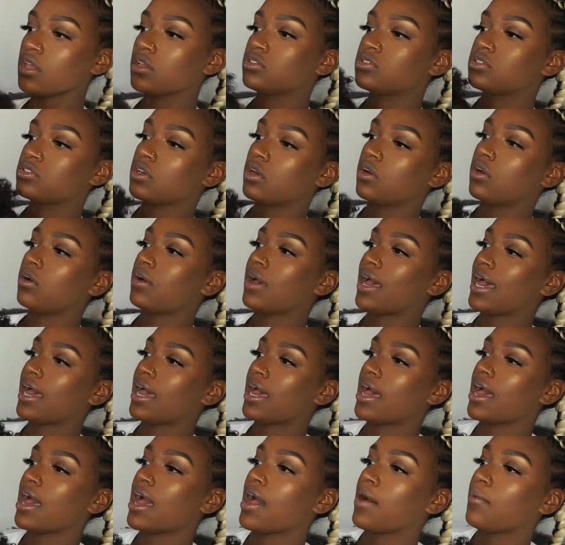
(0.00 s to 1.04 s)
So
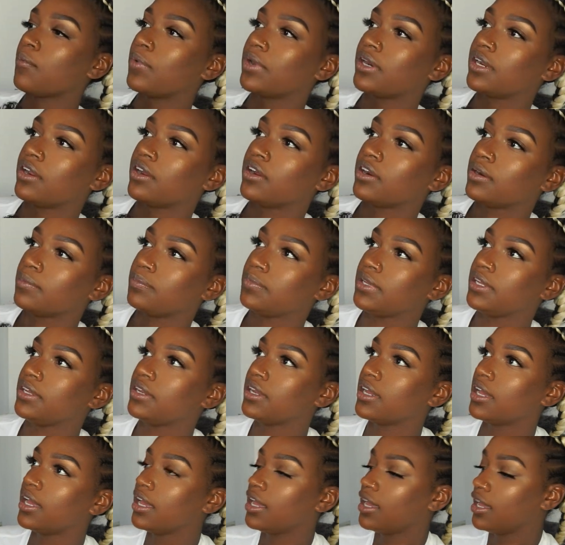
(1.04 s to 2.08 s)
I wanted her to be.
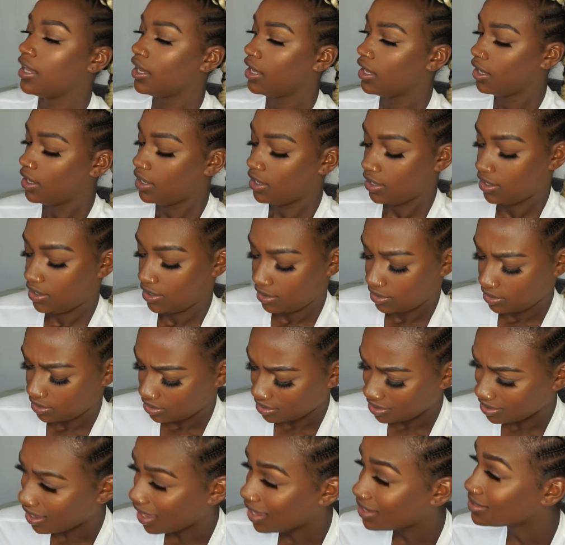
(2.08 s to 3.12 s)
Dada.
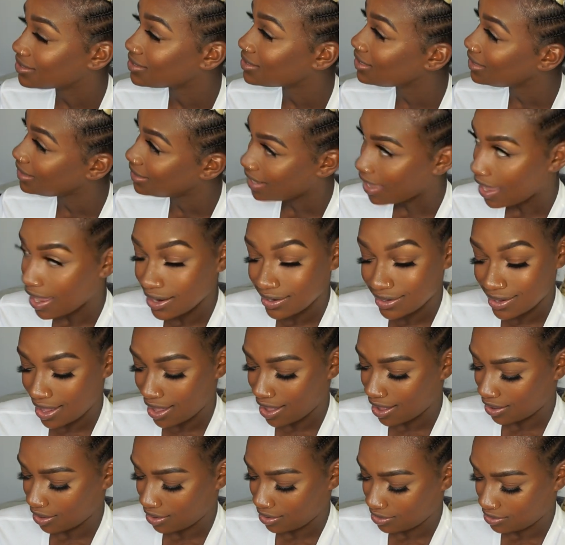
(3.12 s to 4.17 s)
I see
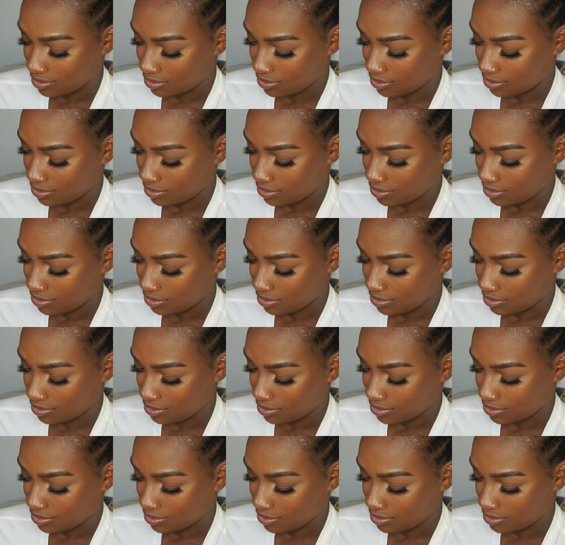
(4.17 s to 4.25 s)
Dada.